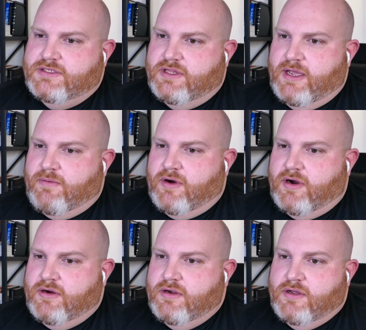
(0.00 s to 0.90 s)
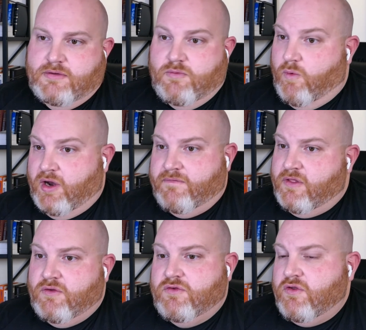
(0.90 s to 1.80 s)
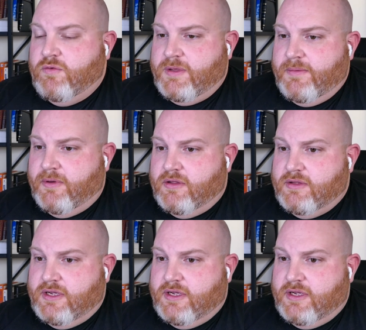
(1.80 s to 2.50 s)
So they were one of those two people,